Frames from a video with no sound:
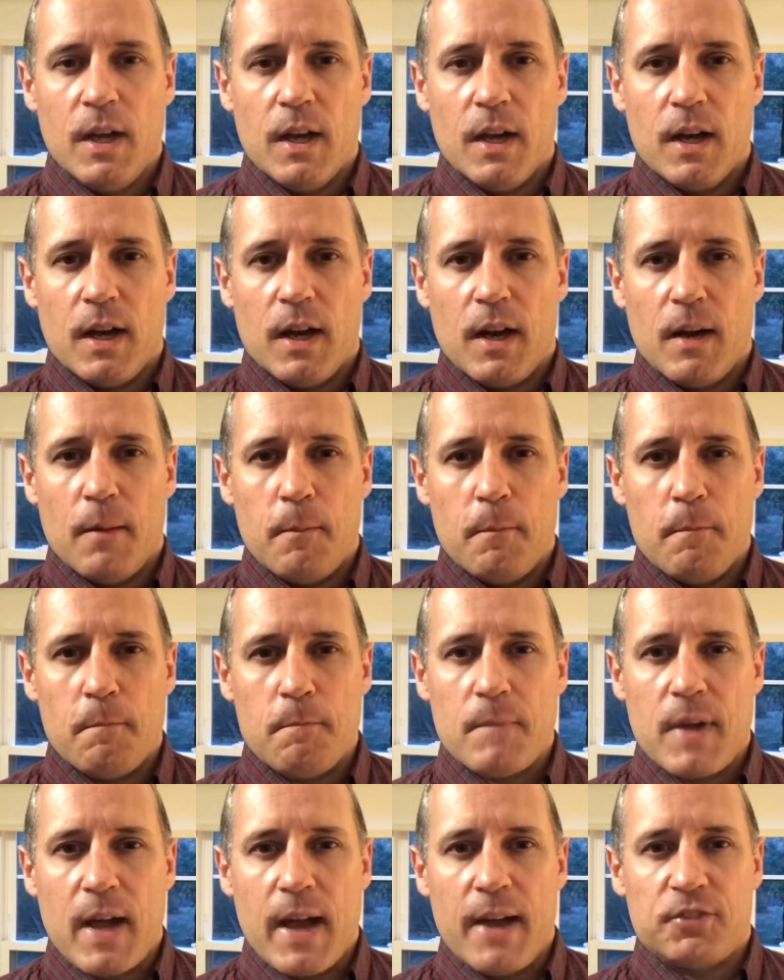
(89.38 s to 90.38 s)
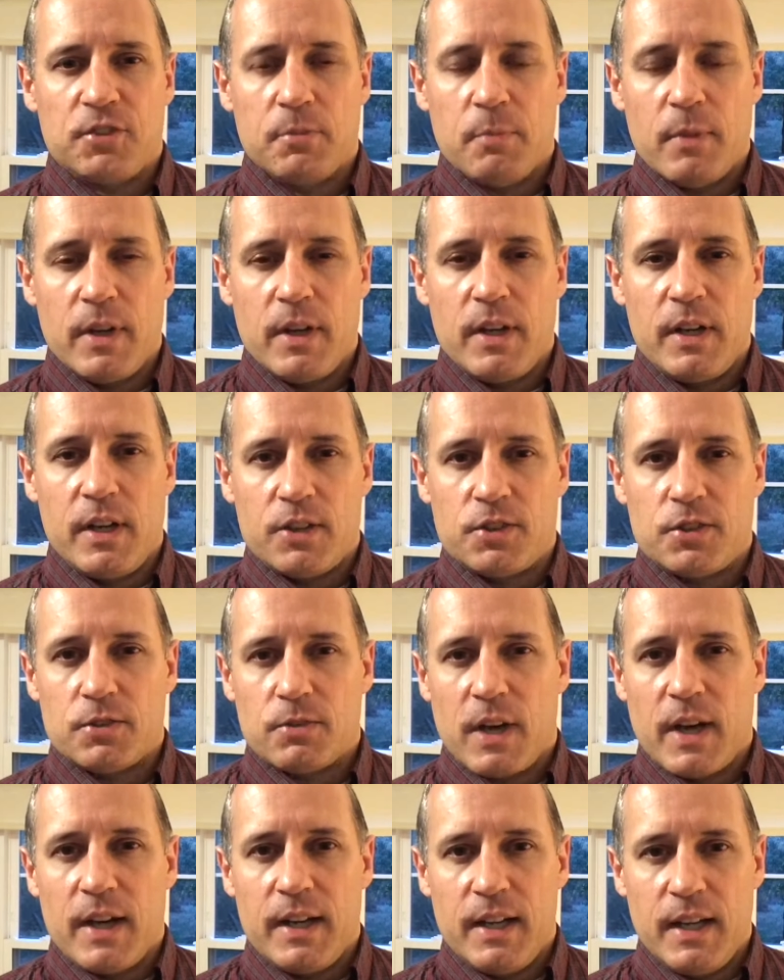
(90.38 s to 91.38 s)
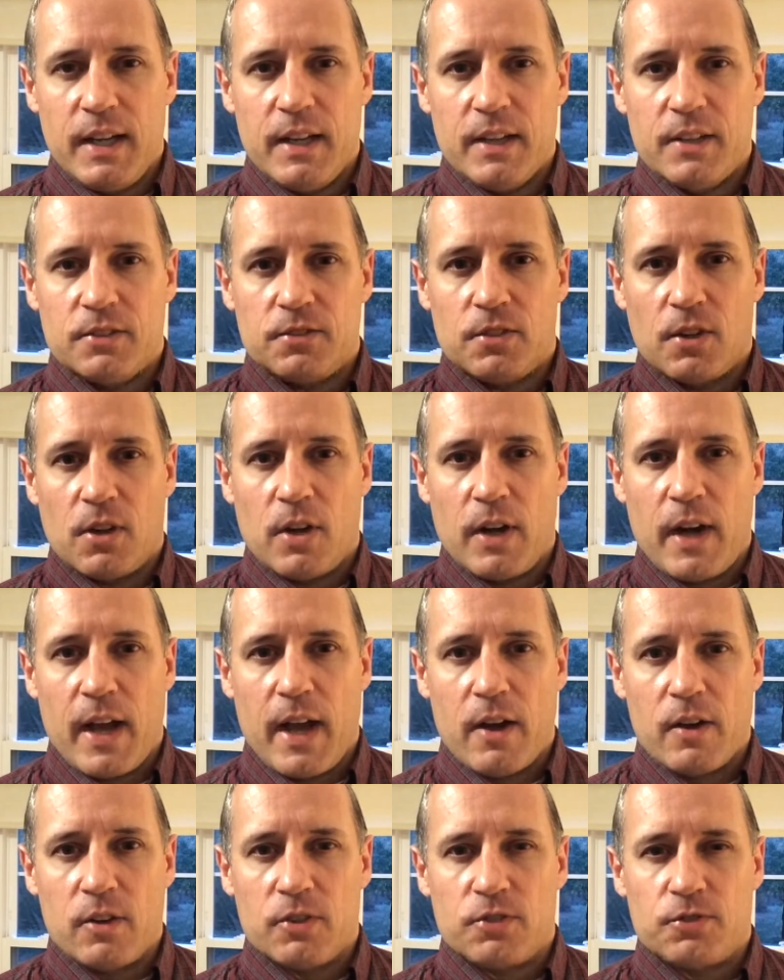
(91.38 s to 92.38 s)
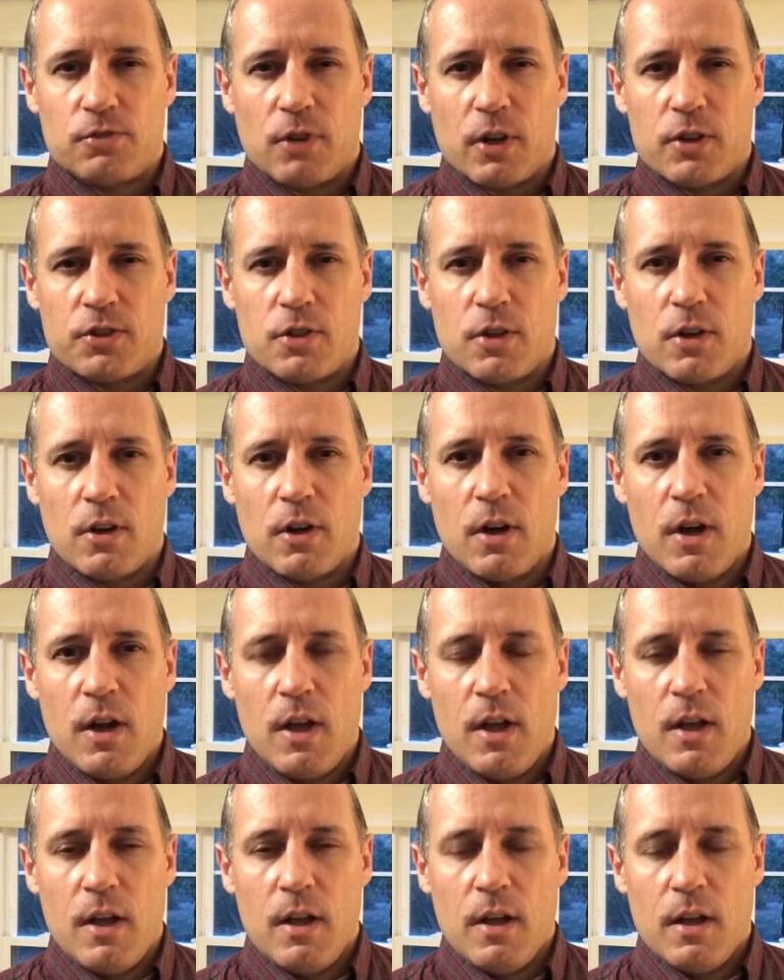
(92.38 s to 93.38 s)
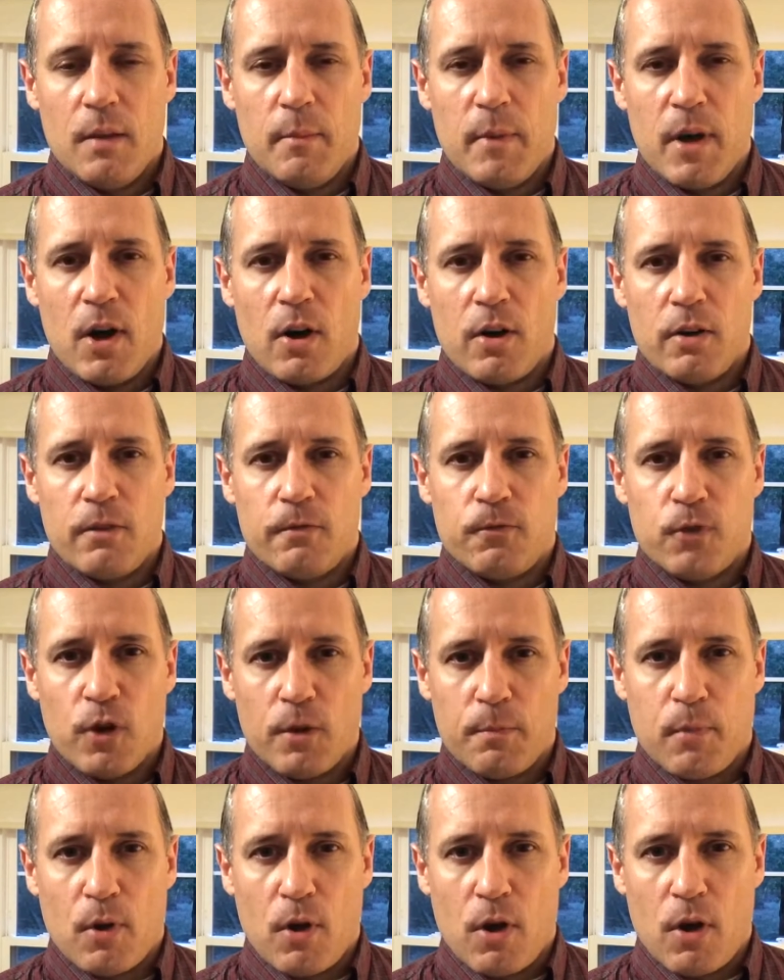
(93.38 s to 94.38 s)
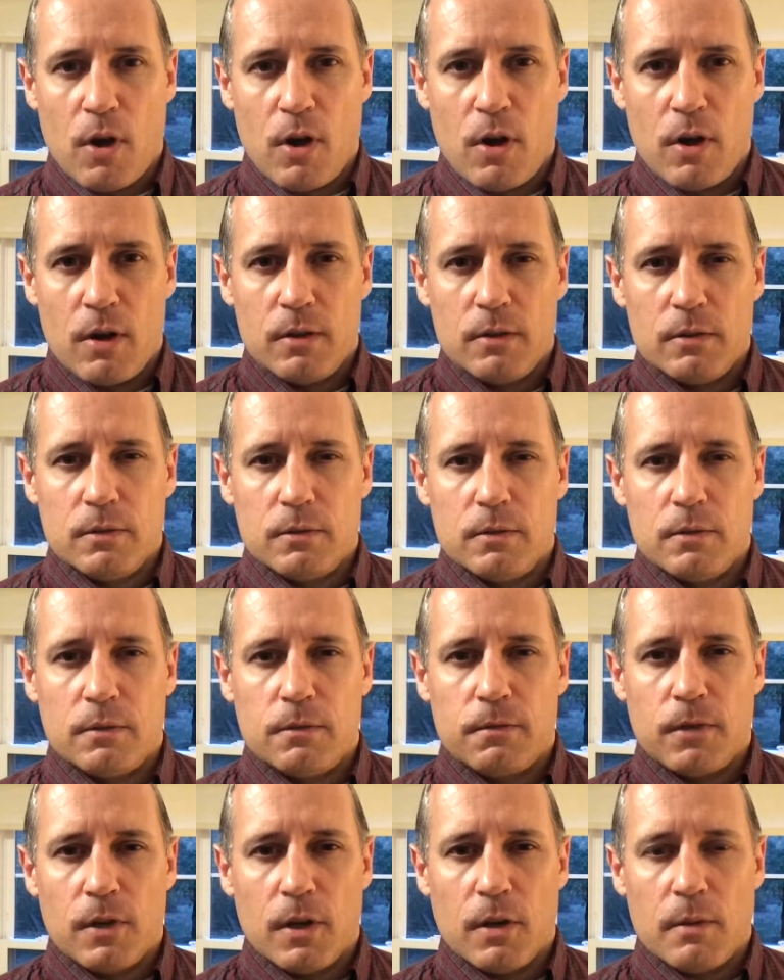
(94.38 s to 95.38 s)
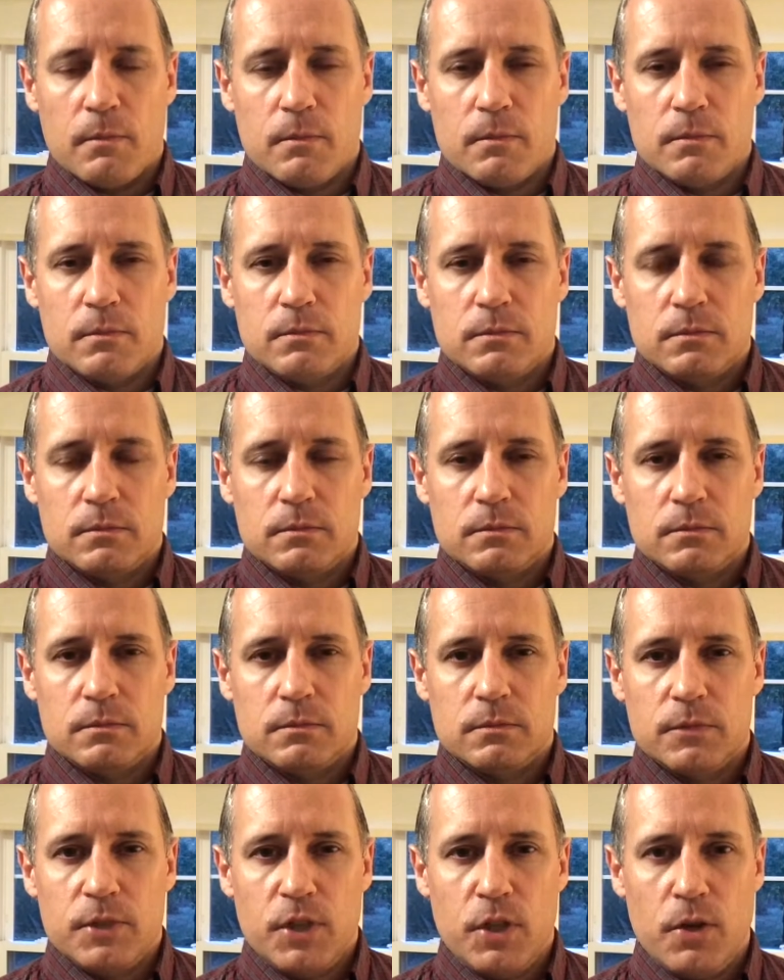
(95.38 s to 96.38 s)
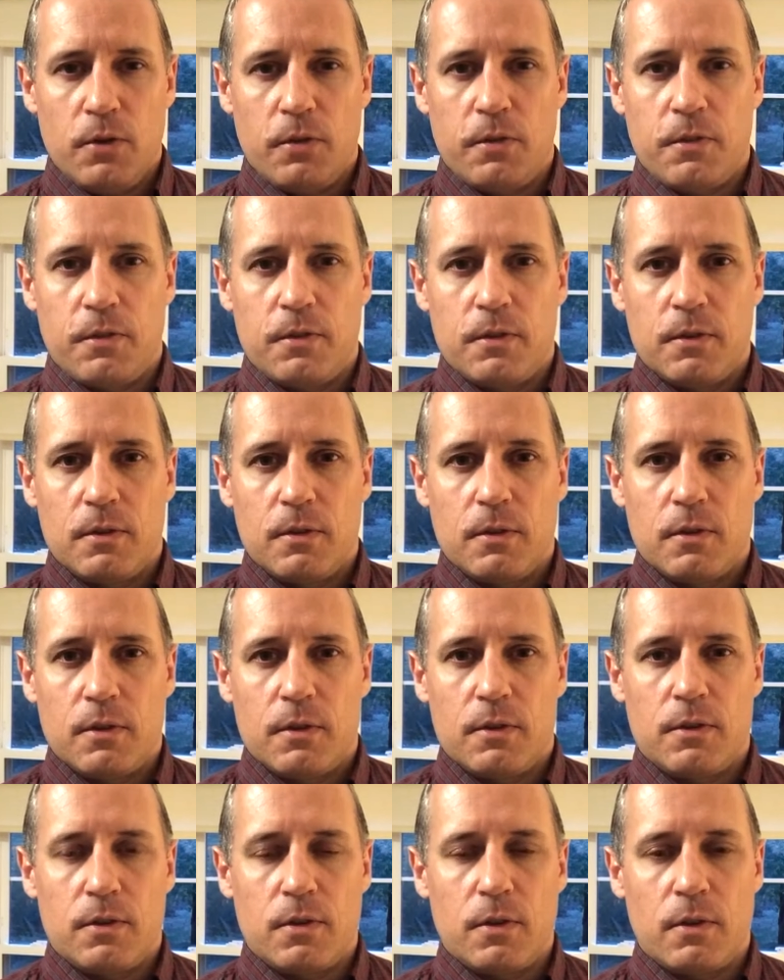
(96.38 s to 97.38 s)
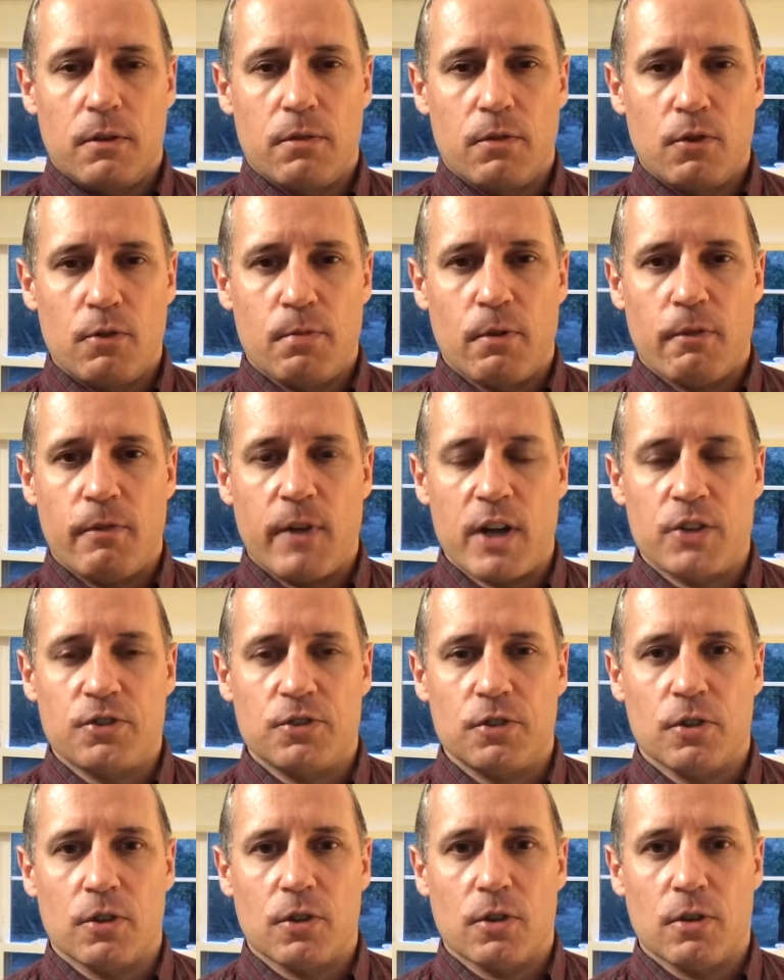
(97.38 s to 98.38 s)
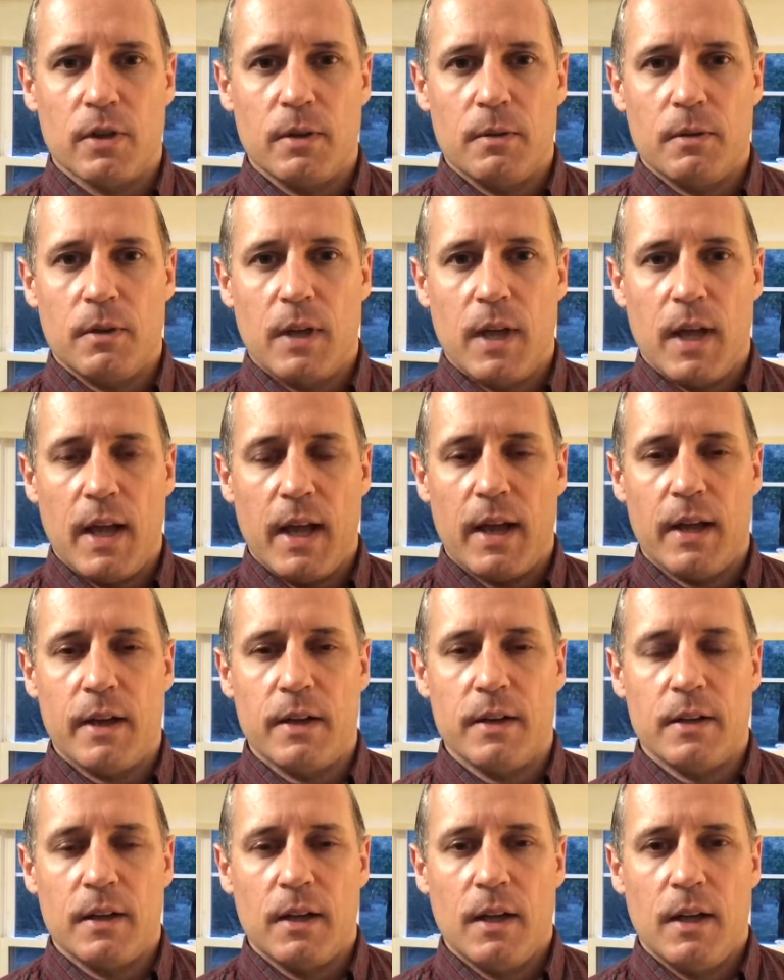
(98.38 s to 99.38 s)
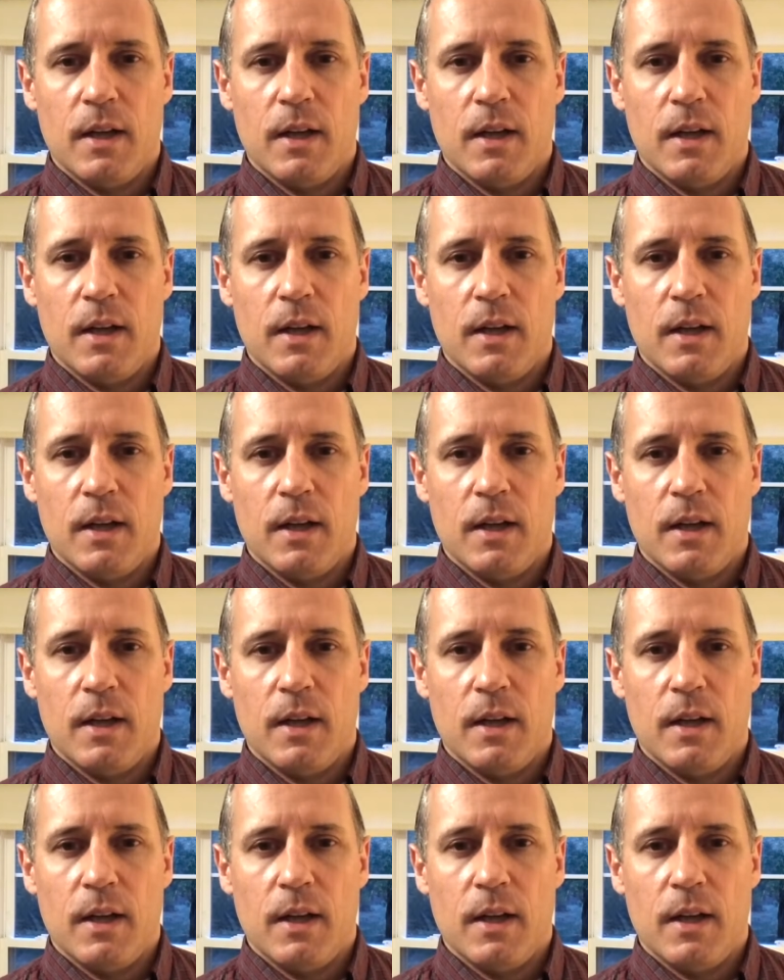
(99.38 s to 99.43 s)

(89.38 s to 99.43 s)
I have some additional ideas on how to structure American football from youth through professional and